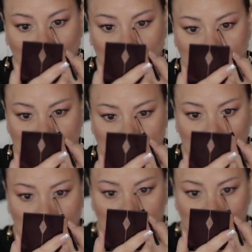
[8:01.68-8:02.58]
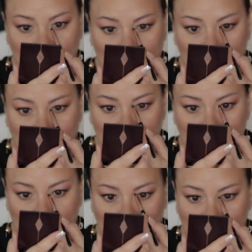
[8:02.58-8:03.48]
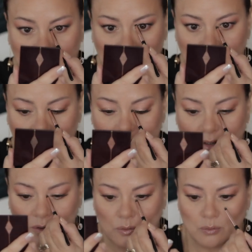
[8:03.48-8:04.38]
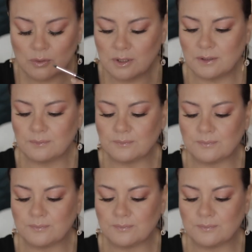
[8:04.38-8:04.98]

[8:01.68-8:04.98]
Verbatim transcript: and just add that in the inner corner.